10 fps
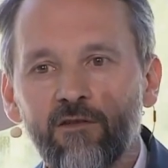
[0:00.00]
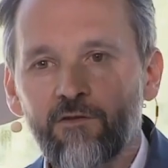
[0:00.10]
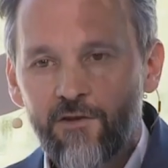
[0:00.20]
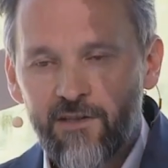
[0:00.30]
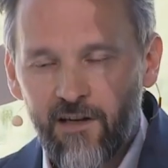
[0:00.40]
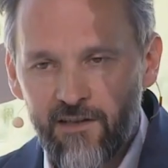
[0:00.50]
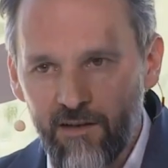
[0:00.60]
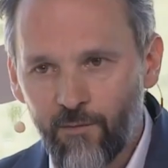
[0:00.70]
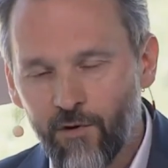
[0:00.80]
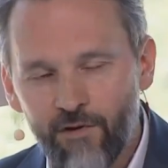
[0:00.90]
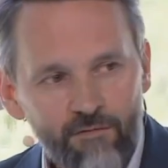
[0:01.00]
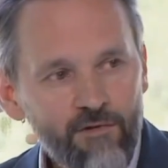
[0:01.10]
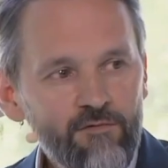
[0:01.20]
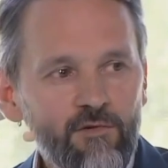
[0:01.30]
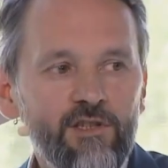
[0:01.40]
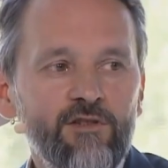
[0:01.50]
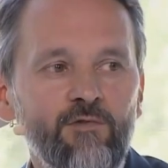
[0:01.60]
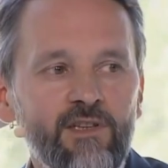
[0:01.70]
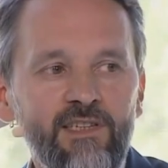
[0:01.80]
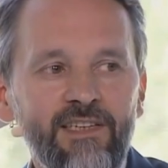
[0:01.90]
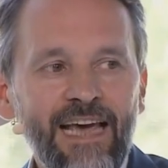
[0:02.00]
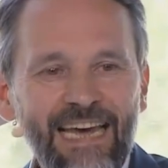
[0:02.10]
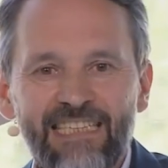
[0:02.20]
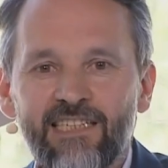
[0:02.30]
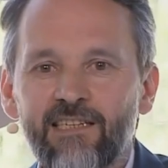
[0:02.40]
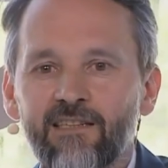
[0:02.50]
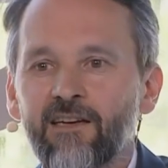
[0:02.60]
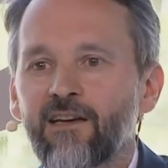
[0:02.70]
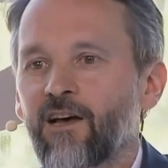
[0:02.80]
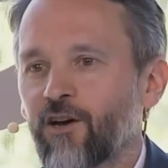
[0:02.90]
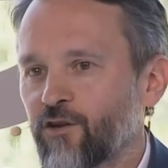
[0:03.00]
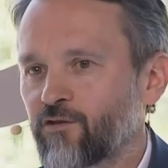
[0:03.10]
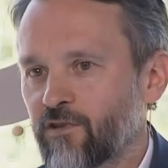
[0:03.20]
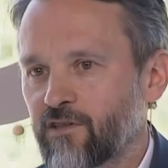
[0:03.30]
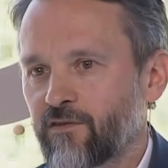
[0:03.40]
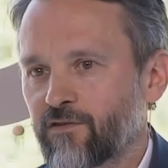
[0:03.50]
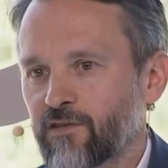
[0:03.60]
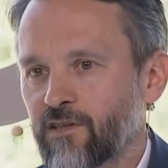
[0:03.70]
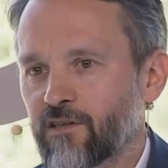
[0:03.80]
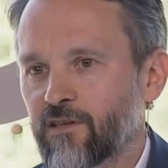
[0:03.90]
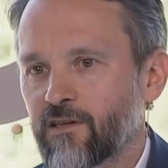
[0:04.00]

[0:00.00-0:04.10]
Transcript: the starting point, which was 2018 and 2040.